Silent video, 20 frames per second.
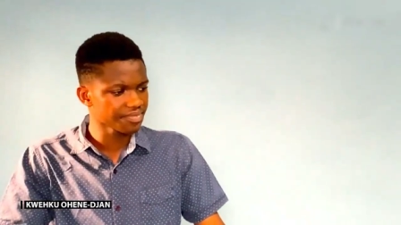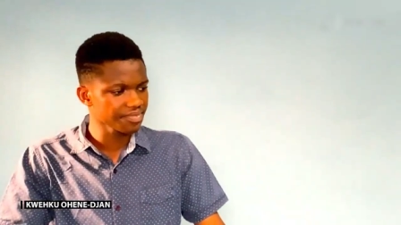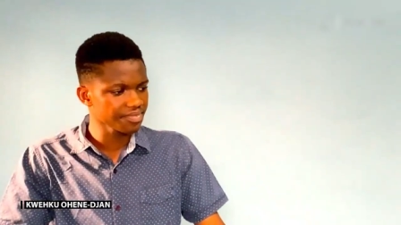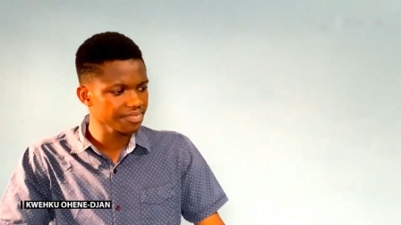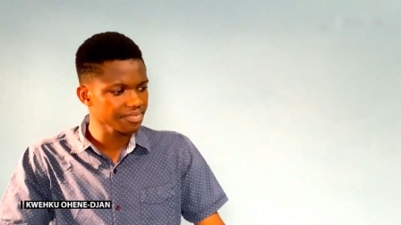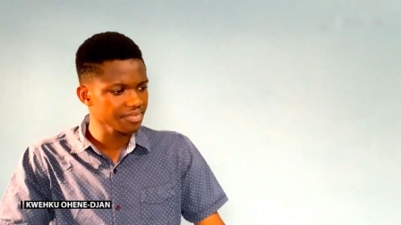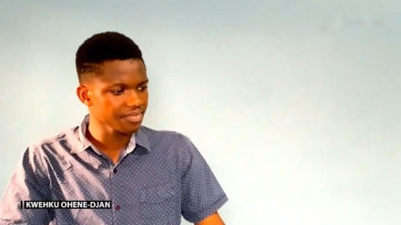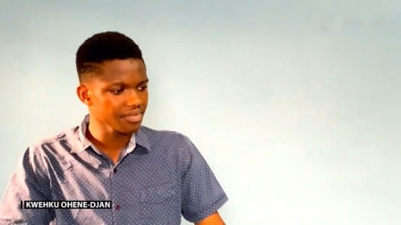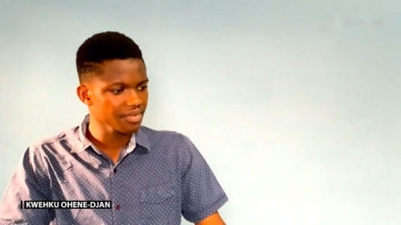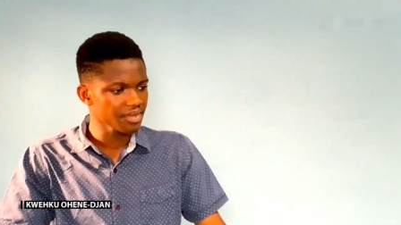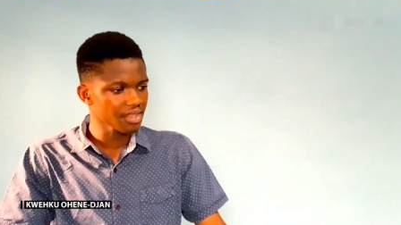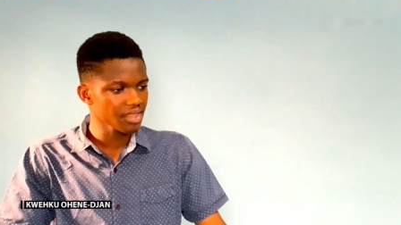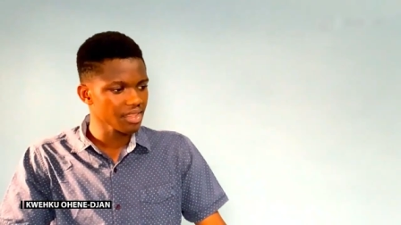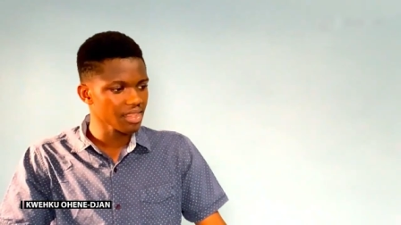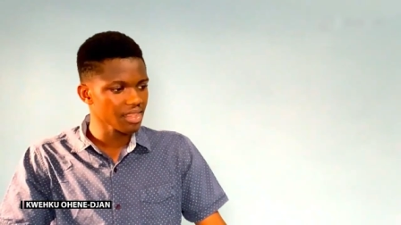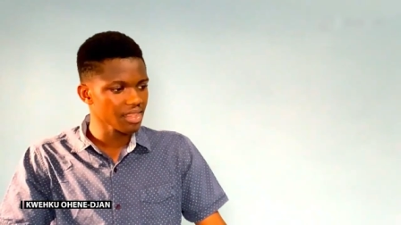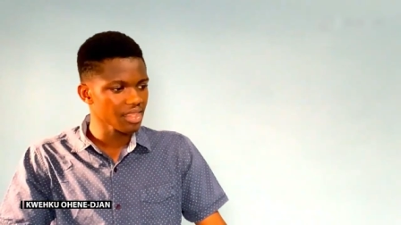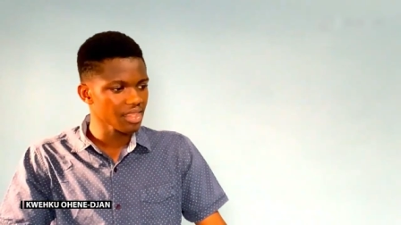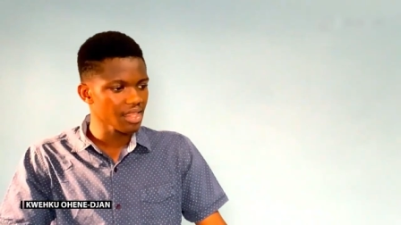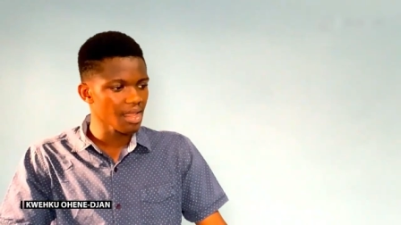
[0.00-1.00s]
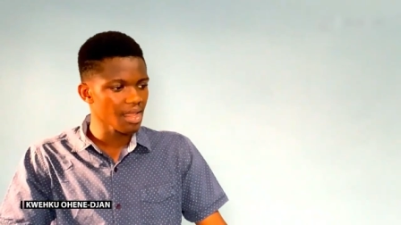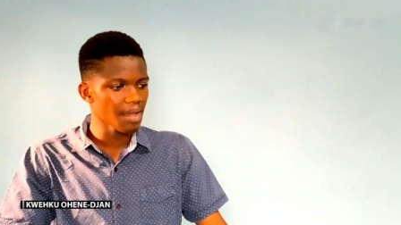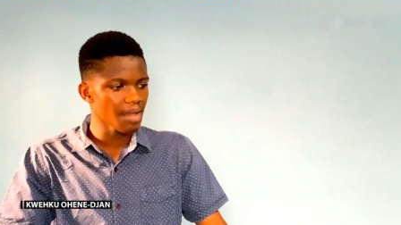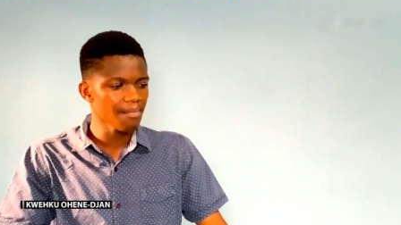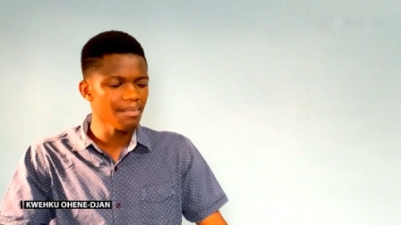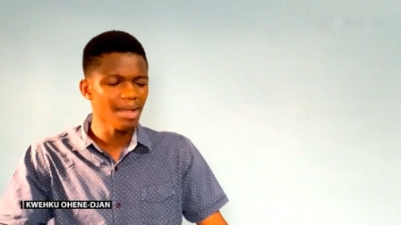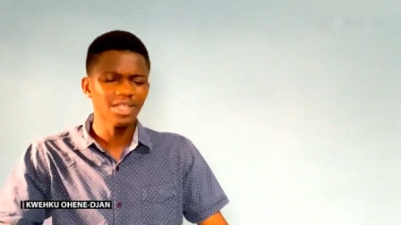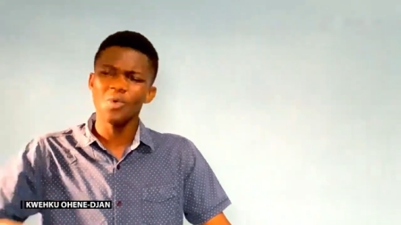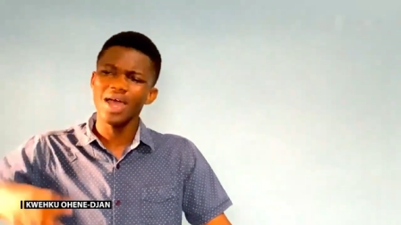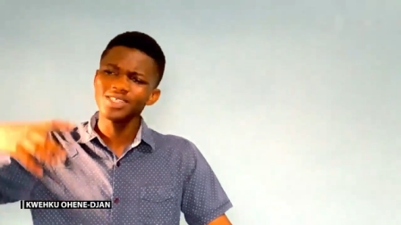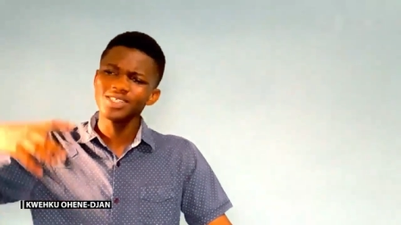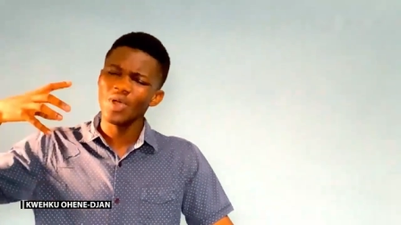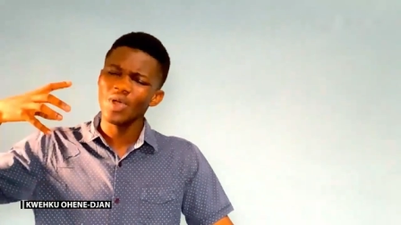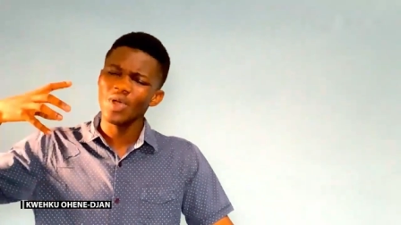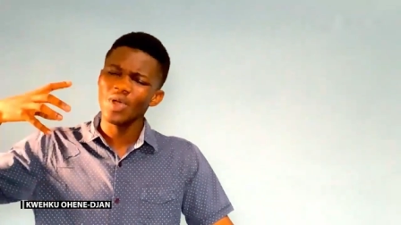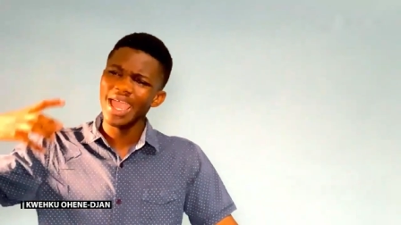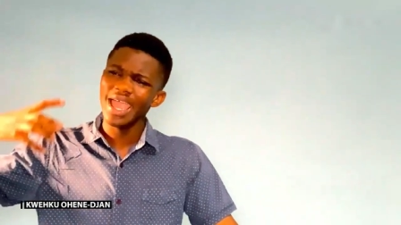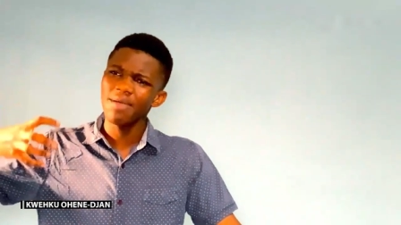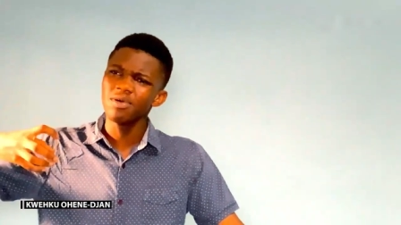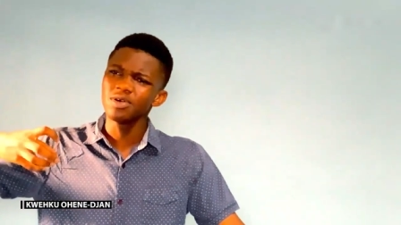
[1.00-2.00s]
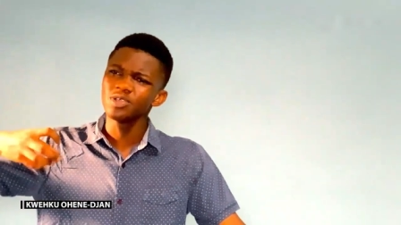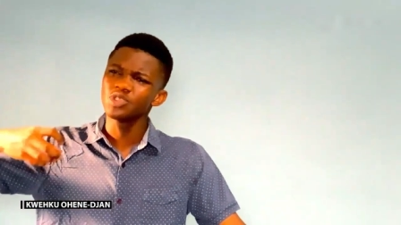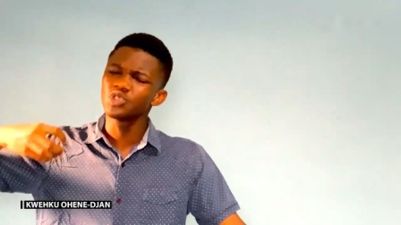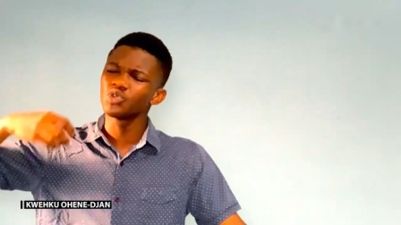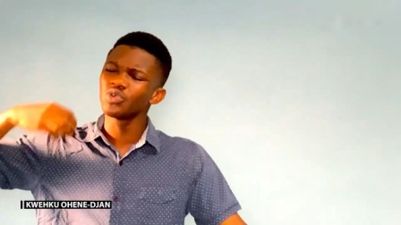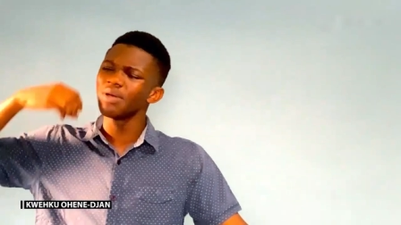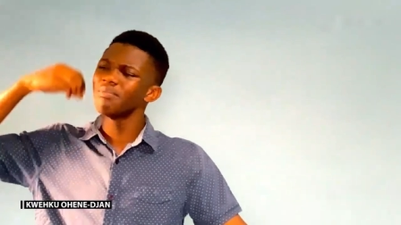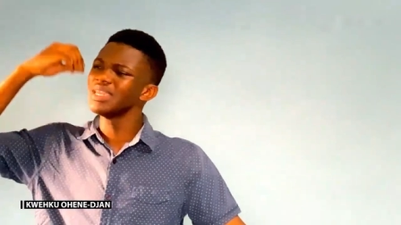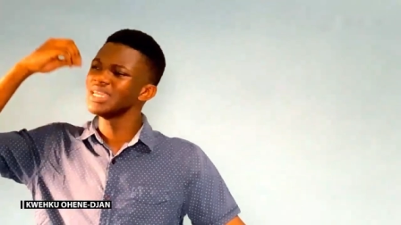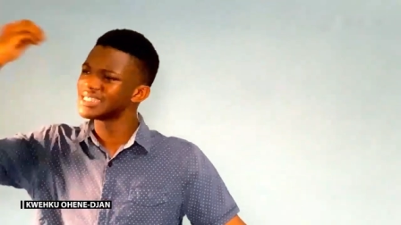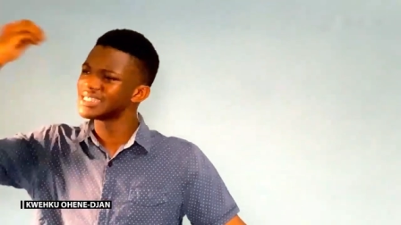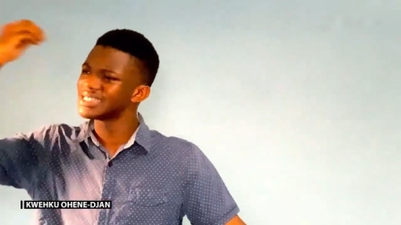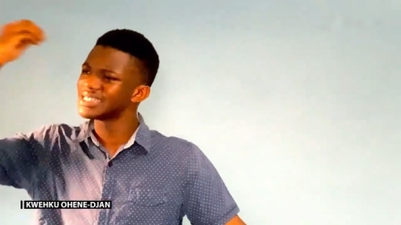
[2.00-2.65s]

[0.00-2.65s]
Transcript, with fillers: But once you are able to remain in size,